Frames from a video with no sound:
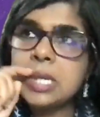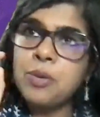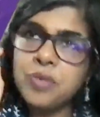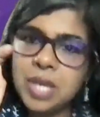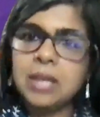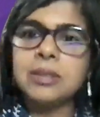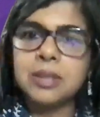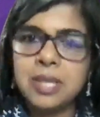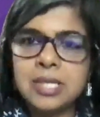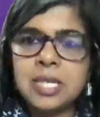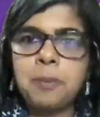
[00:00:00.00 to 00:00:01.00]
Some of the other
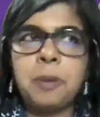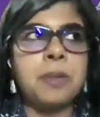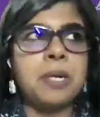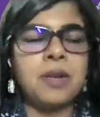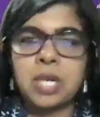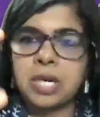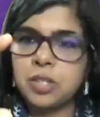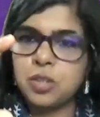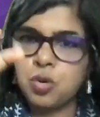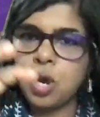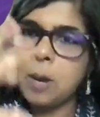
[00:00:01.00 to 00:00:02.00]
things that people have done
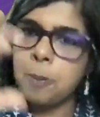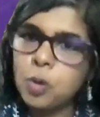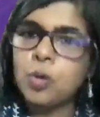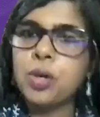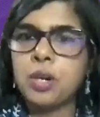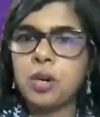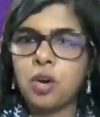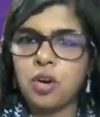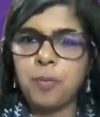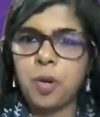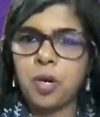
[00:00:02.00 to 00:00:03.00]
is, uploaded a lot of